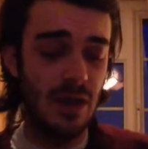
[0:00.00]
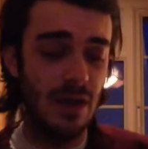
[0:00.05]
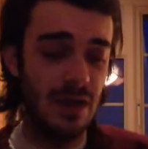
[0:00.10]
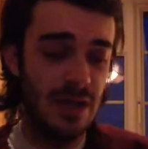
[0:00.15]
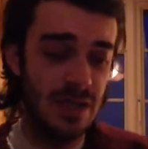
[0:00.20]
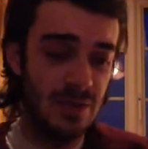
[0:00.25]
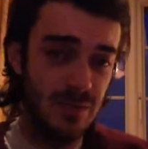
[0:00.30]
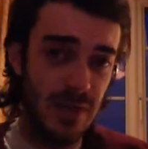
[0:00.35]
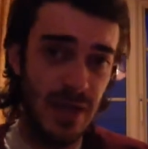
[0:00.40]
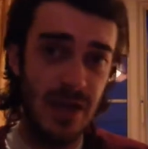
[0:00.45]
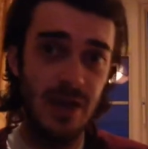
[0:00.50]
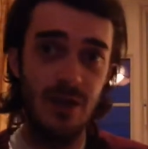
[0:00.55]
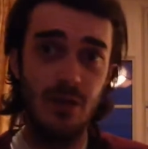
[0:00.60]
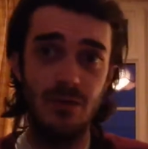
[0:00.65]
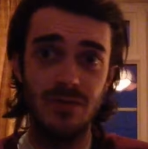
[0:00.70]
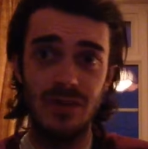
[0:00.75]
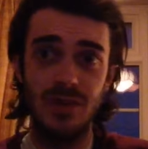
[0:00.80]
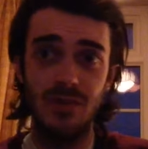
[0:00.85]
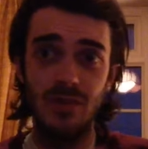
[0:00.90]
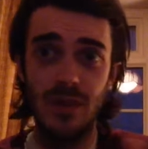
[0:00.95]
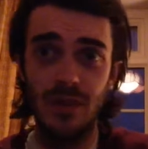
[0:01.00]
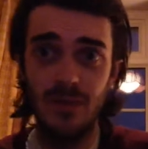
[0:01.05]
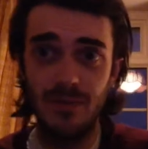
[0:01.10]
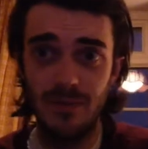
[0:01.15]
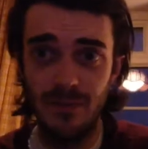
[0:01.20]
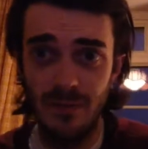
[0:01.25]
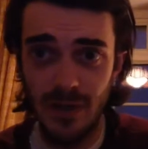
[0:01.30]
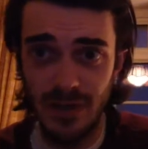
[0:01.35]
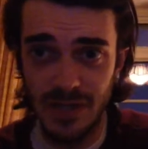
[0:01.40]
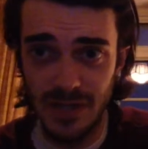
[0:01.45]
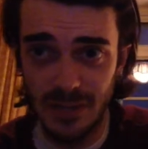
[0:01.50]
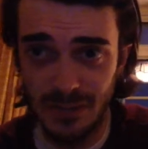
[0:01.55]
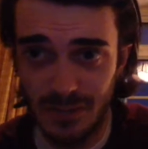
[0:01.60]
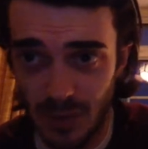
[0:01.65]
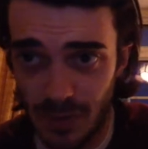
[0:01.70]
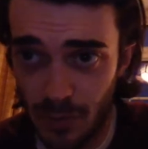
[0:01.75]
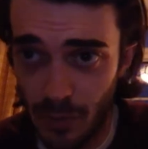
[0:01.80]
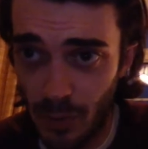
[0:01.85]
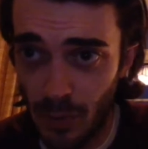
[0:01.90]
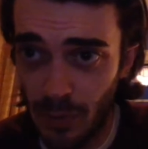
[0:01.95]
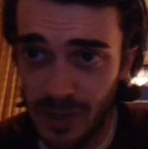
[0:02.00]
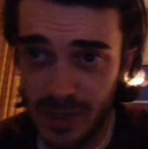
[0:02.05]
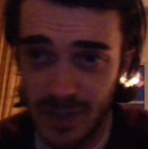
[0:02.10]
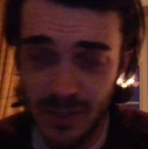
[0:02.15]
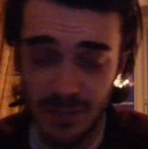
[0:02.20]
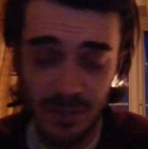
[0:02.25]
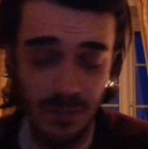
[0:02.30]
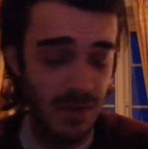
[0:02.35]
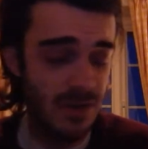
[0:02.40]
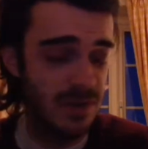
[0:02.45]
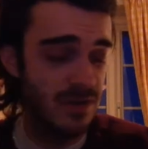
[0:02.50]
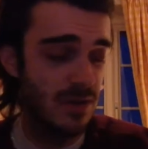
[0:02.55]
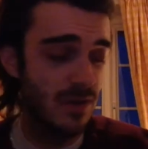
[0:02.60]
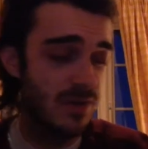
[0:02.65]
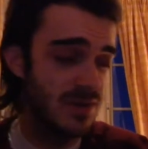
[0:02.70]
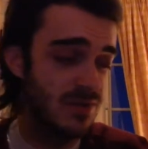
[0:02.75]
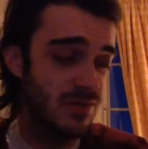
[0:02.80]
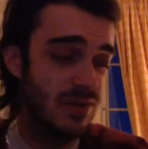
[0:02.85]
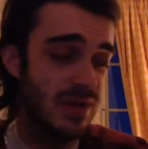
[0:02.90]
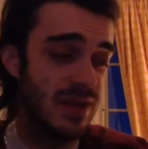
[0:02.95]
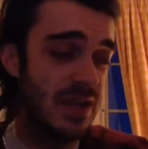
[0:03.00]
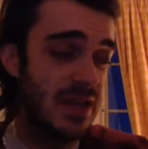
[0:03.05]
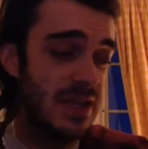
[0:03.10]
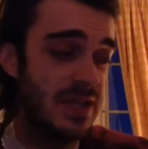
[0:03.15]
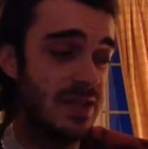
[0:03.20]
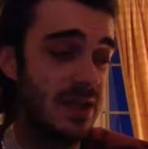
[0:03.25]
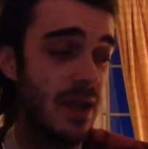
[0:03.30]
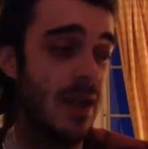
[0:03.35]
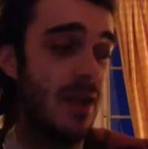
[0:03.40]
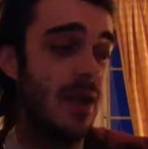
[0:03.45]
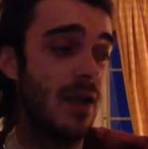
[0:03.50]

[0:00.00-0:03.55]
He's been obviously around the first team squad of the Warriors for most of the last 3 years,